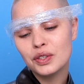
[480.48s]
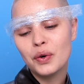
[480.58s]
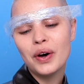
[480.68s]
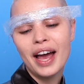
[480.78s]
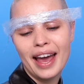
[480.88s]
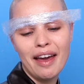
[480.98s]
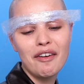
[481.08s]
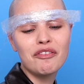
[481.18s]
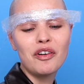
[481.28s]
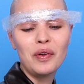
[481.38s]
your hair
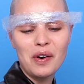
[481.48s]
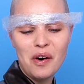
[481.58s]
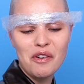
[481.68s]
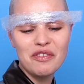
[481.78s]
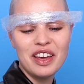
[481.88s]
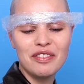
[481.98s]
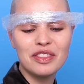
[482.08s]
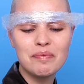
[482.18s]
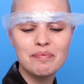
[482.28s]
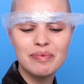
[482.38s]
fall off if
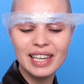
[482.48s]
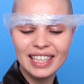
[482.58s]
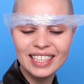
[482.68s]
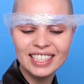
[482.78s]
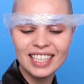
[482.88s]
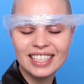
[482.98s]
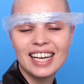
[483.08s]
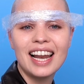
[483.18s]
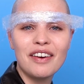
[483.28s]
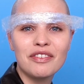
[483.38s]
the bleach is
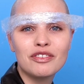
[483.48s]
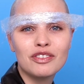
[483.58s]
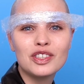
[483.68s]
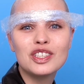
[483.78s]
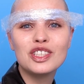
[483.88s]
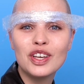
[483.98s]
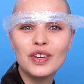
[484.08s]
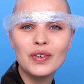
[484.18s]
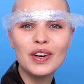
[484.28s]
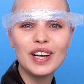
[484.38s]
left for
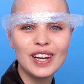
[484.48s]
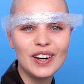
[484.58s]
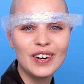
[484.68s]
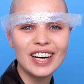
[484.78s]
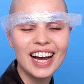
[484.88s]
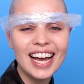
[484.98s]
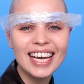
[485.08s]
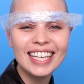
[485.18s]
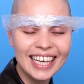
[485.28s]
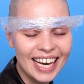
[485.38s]
too long?
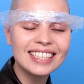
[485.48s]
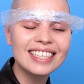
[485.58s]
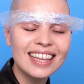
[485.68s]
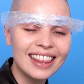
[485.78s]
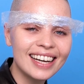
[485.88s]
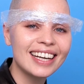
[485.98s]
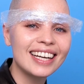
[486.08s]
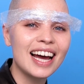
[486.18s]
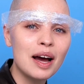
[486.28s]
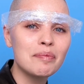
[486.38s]
Yes, that can
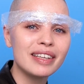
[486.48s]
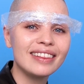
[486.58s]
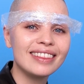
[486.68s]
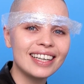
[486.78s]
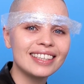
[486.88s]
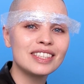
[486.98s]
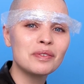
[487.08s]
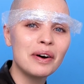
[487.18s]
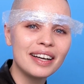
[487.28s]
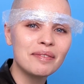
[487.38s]
happen. That is
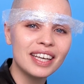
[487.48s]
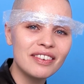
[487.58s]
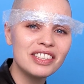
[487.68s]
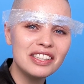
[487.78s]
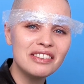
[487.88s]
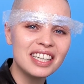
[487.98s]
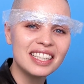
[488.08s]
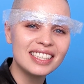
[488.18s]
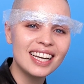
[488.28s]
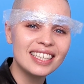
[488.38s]
why I'm giving you
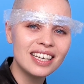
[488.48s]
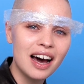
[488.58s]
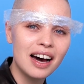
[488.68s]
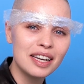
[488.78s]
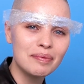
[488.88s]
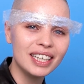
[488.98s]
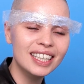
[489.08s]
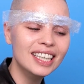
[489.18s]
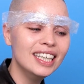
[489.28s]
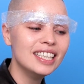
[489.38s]
guys a timer.
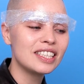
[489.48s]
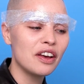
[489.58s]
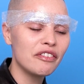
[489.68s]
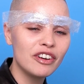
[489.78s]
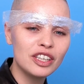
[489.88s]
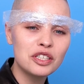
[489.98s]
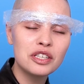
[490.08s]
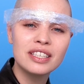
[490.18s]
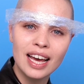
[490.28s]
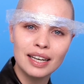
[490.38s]
So first
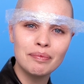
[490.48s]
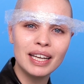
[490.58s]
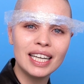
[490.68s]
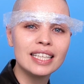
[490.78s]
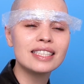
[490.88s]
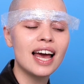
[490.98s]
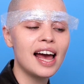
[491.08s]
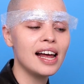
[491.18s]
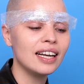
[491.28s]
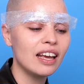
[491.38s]
10 minutes,
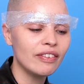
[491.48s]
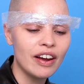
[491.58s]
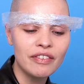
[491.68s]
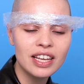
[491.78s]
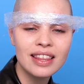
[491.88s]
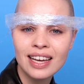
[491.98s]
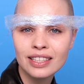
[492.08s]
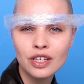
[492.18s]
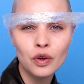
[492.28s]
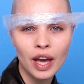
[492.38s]
and if everything
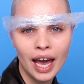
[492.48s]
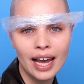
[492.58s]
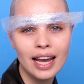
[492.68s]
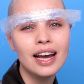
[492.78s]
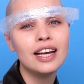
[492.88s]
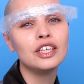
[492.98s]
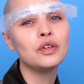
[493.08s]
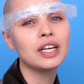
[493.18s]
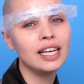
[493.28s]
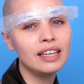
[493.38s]
is okay, you
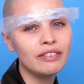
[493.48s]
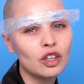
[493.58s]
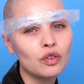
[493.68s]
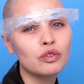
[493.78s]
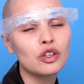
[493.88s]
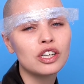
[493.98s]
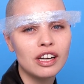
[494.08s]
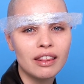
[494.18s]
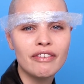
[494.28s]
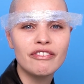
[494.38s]
can leave it on for
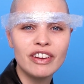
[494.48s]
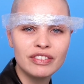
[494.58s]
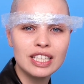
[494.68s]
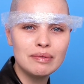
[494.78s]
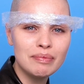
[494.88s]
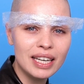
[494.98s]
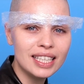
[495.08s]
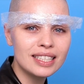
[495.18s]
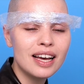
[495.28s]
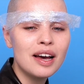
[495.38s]
another 15 minutes,